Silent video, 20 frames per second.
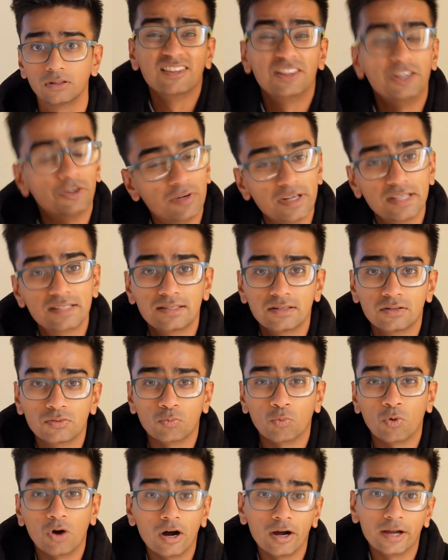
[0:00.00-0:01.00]
The
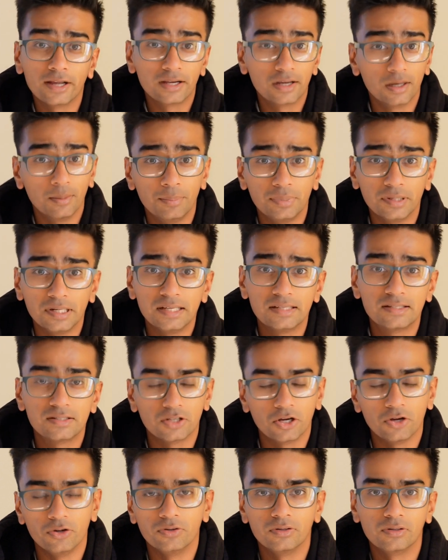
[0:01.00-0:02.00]
reason why companies
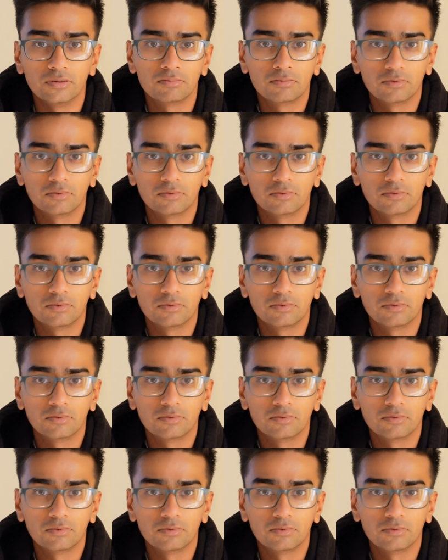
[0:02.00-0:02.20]
don't